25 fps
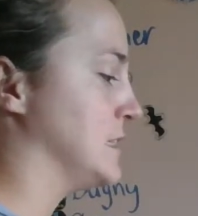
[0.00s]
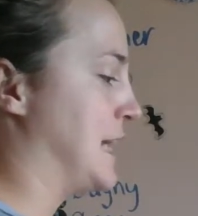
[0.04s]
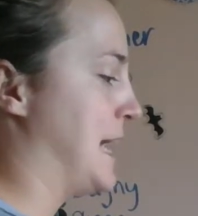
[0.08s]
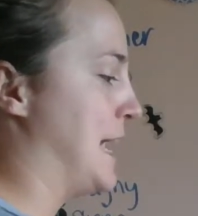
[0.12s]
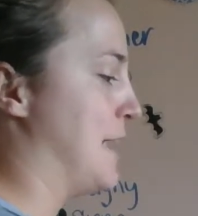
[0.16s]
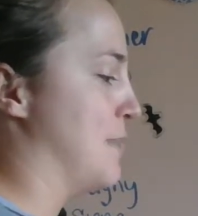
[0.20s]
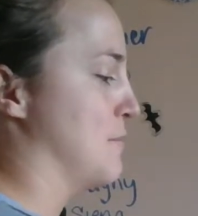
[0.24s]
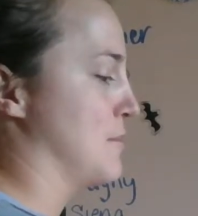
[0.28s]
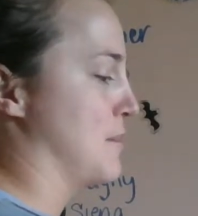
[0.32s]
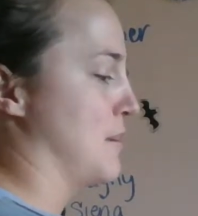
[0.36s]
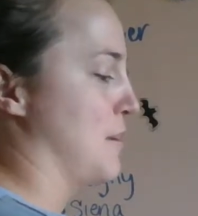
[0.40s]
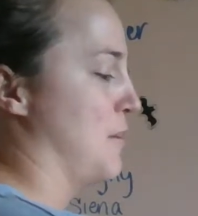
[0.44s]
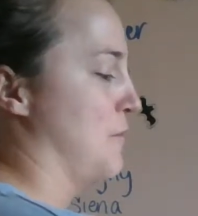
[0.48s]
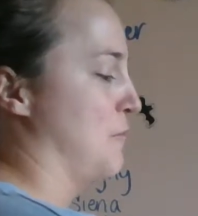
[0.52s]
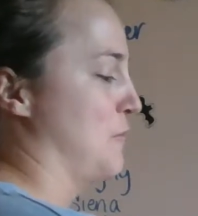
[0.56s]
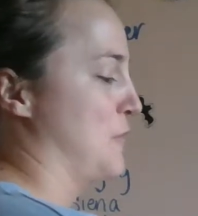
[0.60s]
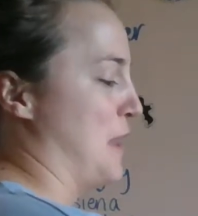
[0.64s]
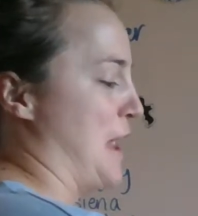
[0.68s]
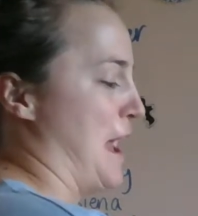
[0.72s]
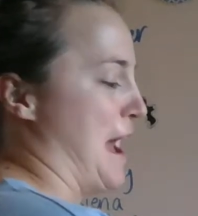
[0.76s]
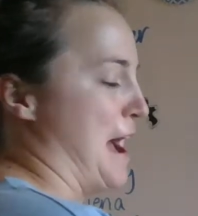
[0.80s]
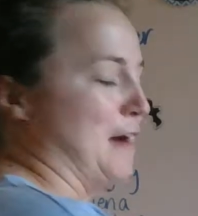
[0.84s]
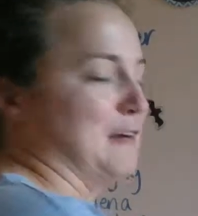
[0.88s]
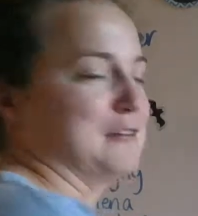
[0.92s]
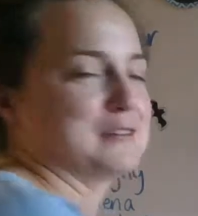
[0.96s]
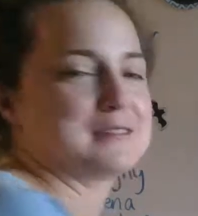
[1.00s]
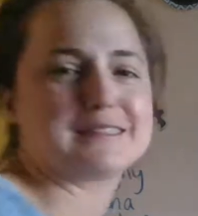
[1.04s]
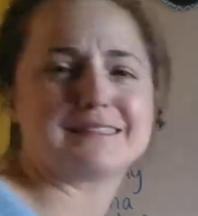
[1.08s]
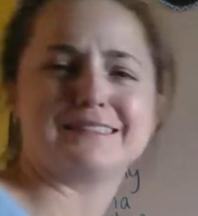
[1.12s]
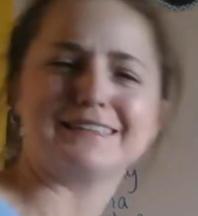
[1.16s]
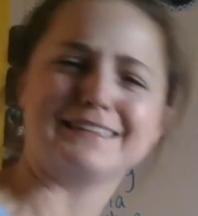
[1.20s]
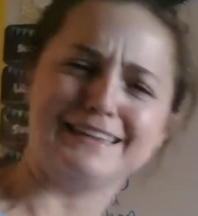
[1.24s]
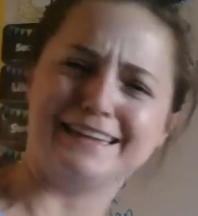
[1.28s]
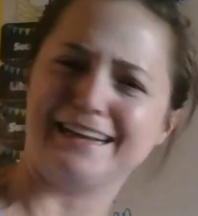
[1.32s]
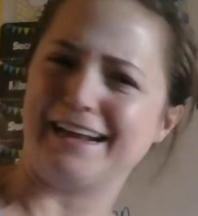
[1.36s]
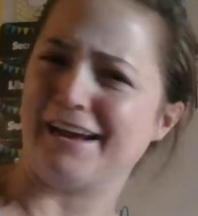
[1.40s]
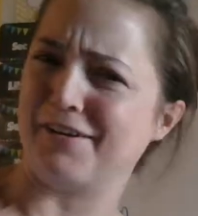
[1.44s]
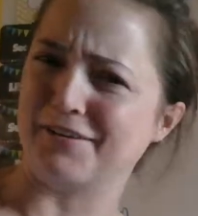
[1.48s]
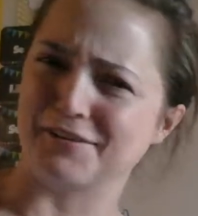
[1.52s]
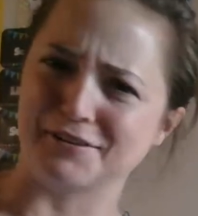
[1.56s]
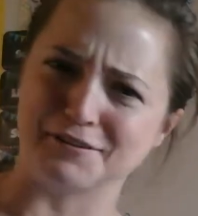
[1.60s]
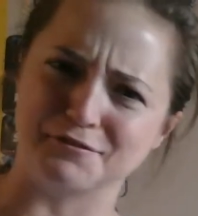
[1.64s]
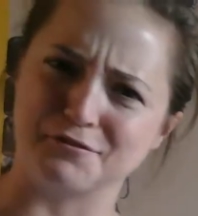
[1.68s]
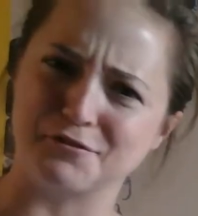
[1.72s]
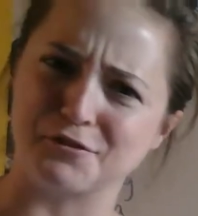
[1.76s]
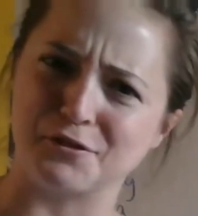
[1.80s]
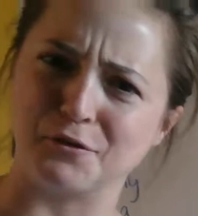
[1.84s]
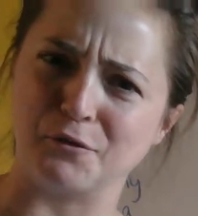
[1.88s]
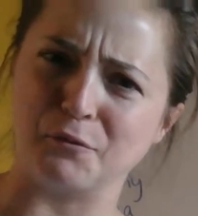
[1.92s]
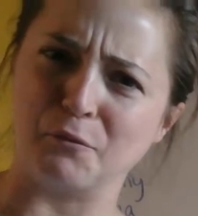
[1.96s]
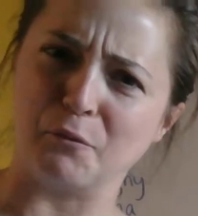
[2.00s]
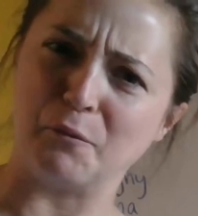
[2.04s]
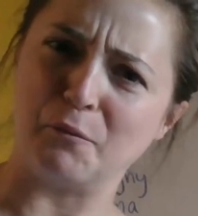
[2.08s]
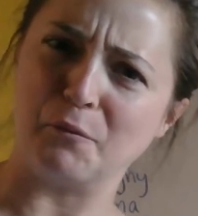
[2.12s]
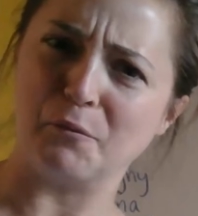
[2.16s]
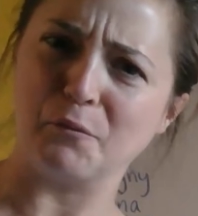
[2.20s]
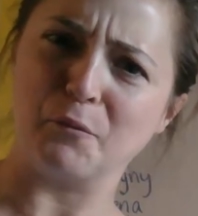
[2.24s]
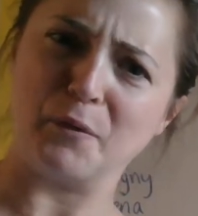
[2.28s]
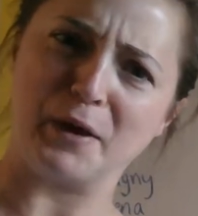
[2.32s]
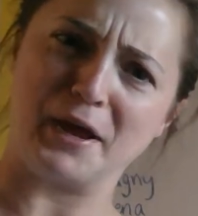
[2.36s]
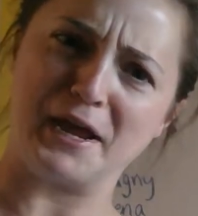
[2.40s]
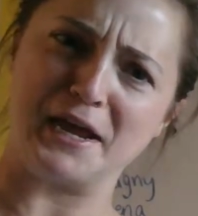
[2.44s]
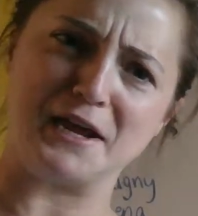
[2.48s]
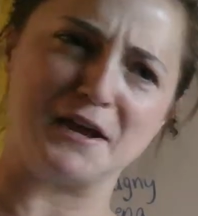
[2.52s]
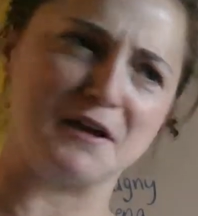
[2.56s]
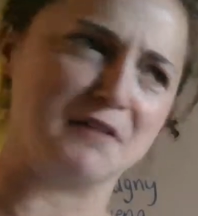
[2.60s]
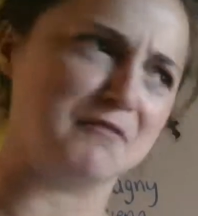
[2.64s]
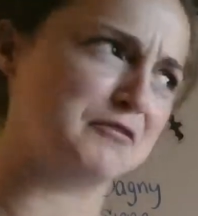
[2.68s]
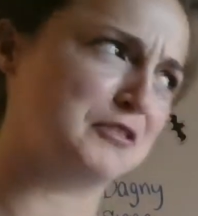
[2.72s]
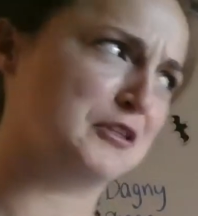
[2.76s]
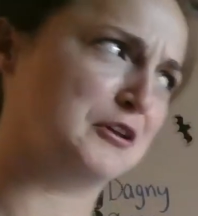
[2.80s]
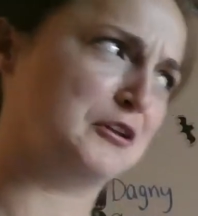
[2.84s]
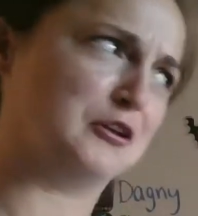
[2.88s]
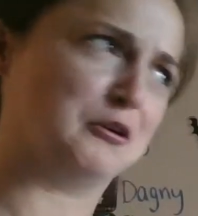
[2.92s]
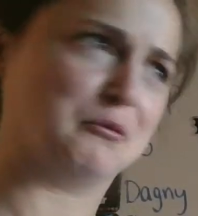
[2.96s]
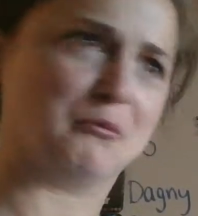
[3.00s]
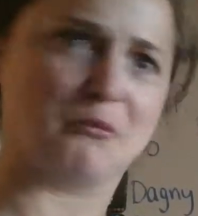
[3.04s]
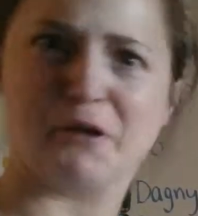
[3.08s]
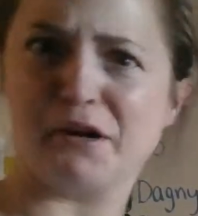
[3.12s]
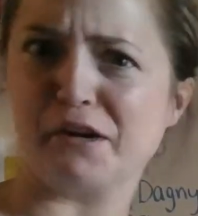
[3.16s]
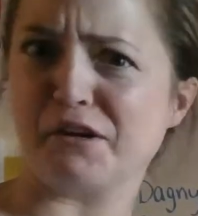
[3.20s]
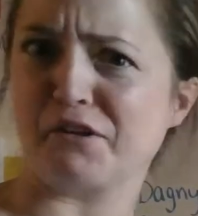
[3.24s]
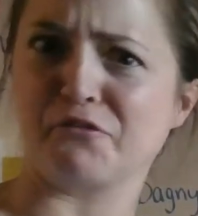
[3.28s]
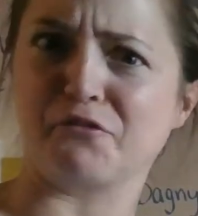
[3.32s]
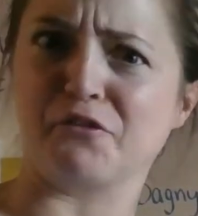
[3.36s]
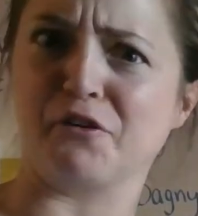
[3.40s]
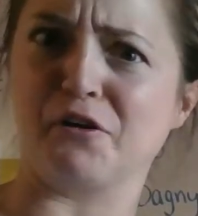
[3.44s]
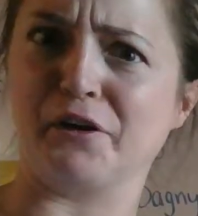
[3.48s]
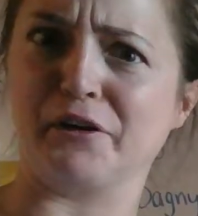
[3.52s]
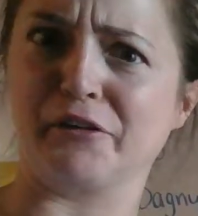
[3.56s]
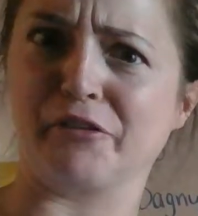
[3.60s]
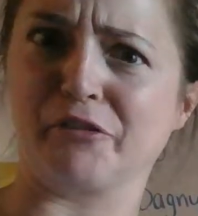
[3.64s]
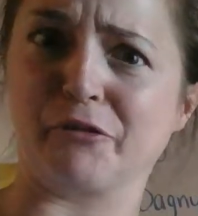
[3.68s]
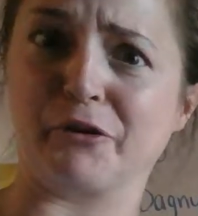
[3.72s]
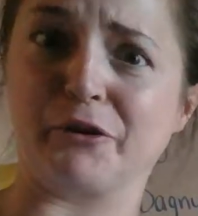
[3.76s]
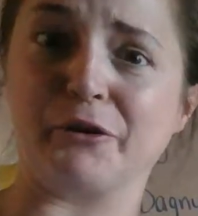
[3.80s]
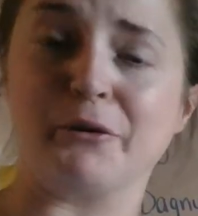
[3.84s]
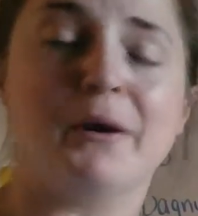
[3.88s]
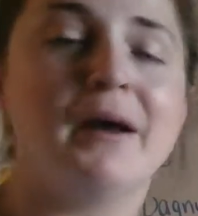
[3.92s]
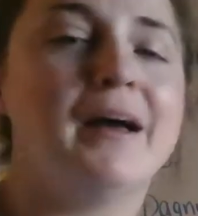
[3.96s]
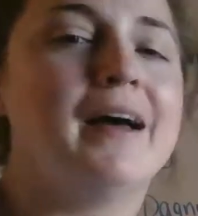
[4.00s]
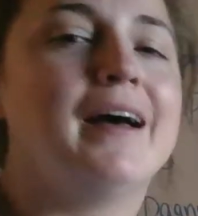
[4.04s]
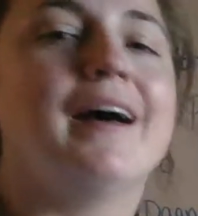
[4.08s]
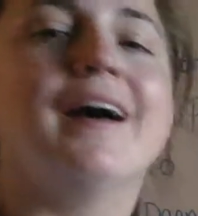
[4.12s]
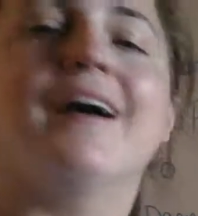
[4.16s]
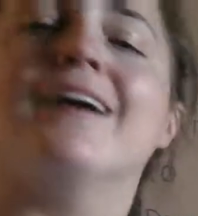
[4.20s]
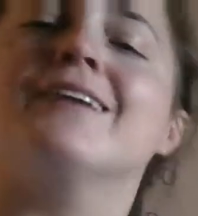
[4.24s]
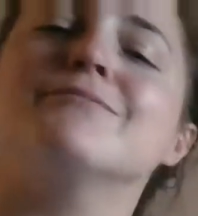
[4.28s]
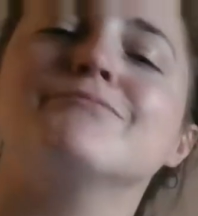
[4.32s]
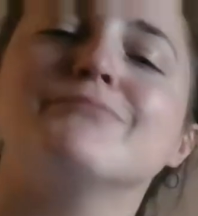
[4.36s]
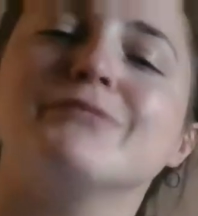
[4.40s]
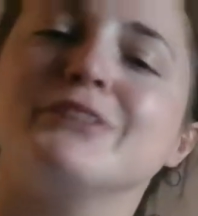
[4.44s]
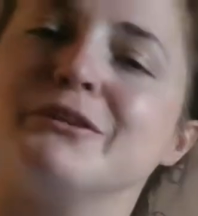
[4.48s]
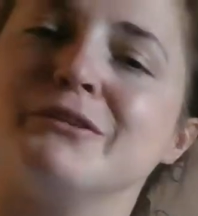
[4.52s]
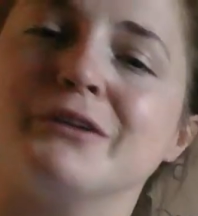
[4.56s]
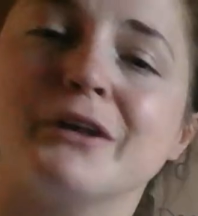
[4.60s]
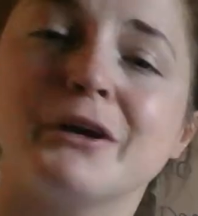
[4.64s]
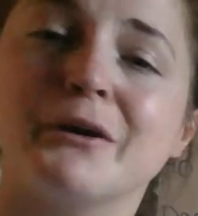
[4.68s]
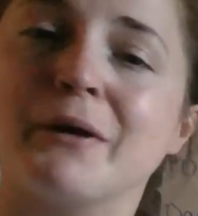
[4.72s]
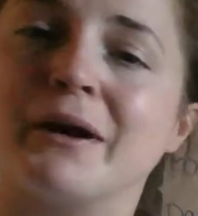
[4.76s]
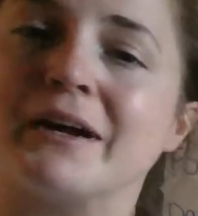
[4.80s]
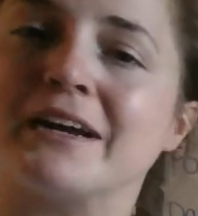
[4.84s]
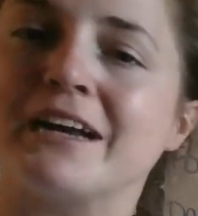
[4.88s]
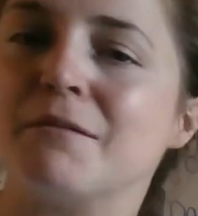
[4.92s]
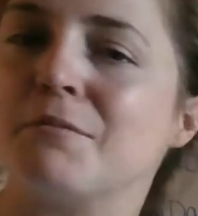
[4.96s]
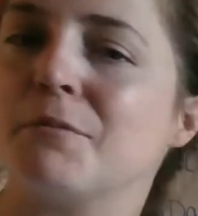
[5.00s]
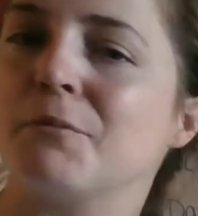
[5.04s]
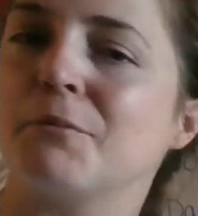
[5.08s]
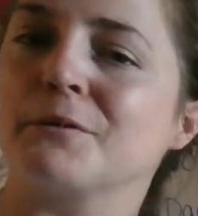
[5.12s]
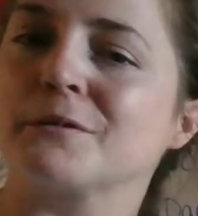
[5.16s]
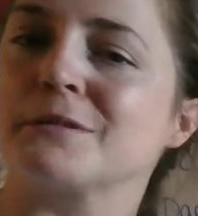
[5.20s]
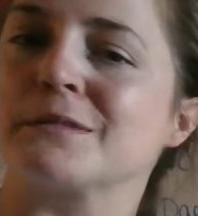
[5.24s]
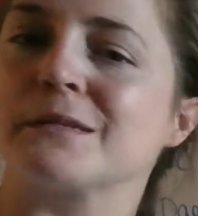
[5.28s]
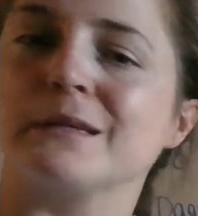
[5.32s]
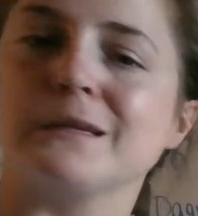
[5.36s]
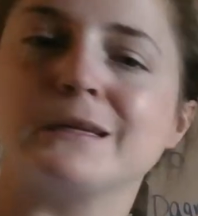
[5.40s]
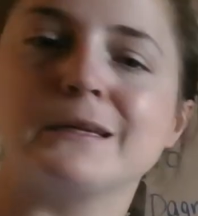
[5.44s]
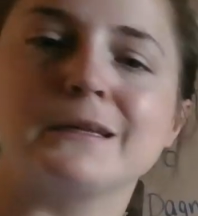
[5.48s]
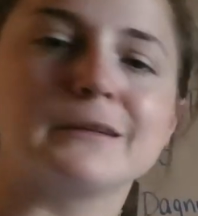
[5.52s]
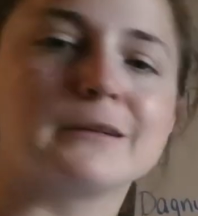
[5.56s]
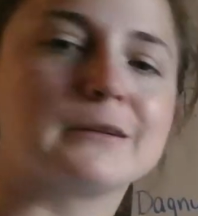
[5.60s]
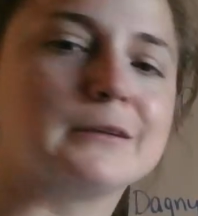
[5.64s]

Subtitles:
out of the house to get out of the way of the numerator falling through. You know, I come up with silly little